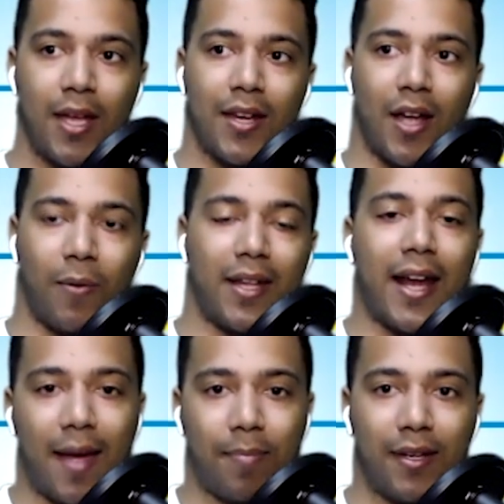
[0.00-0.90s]
Now, when that
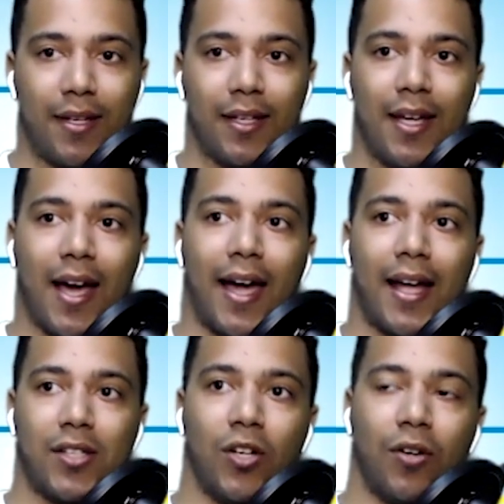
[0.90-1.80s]
happened, I
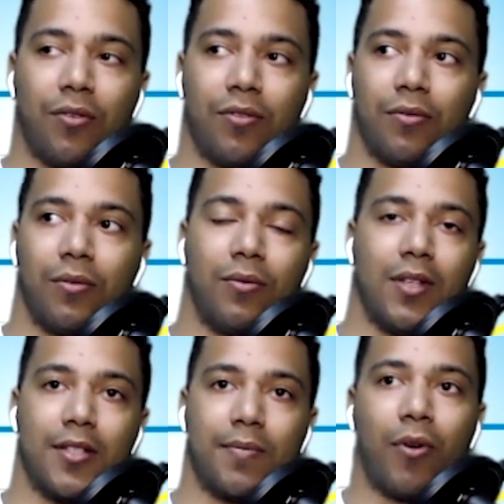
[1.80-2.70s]
had to go through
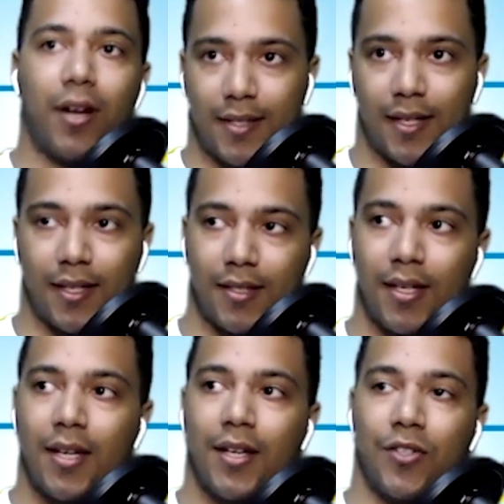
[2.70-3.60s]
this process
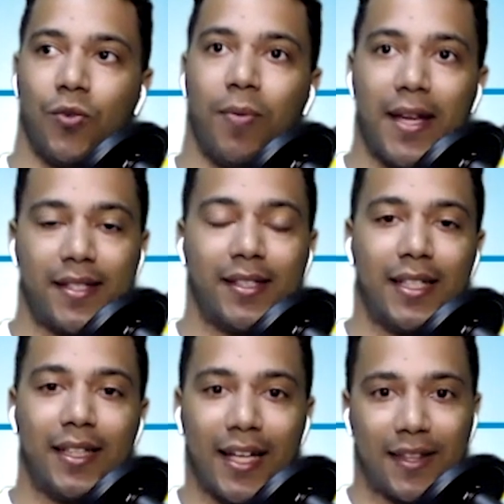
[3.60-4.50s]
to basically
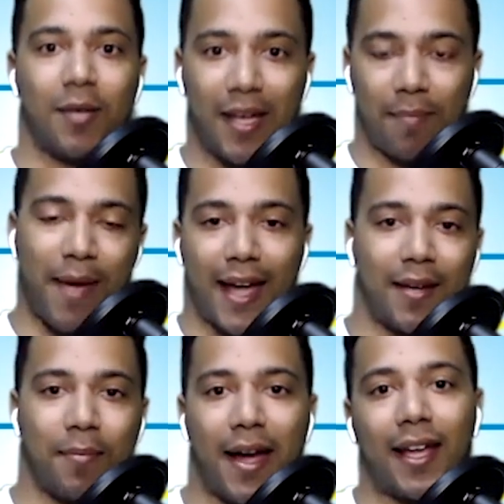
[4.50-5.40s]
let them get back
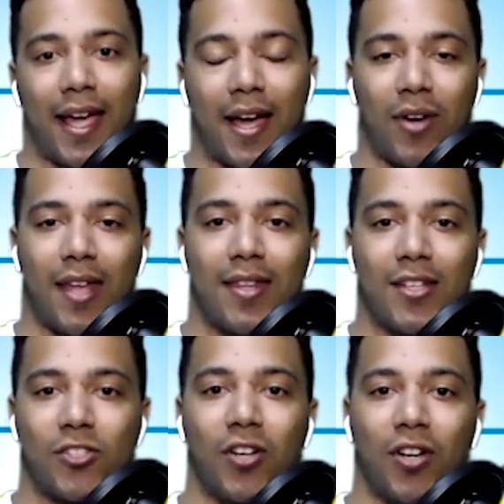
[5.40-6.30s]
in my account. And
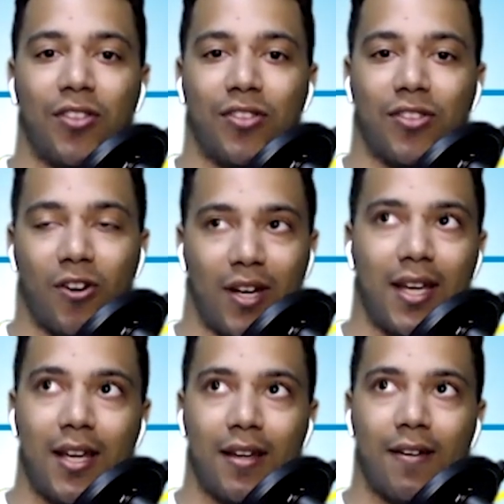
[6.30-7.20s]
this took
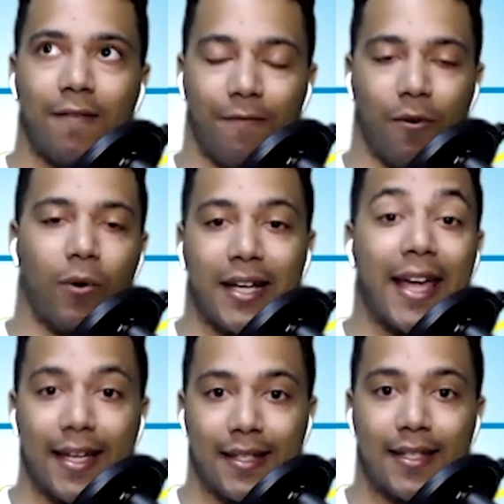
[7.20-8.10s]
34
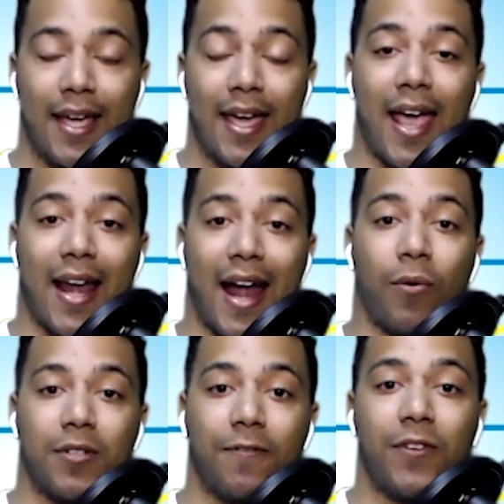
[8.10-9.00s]
days. And I
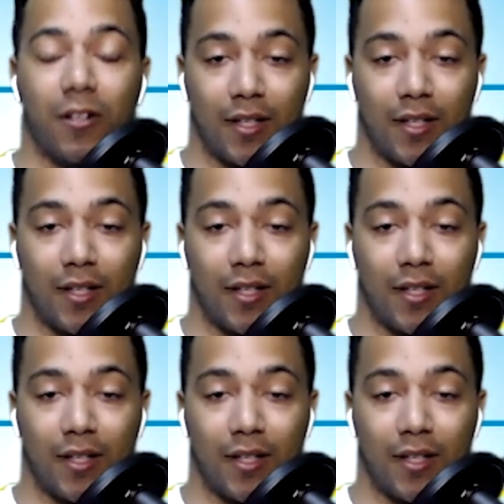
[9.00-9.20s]
was furious.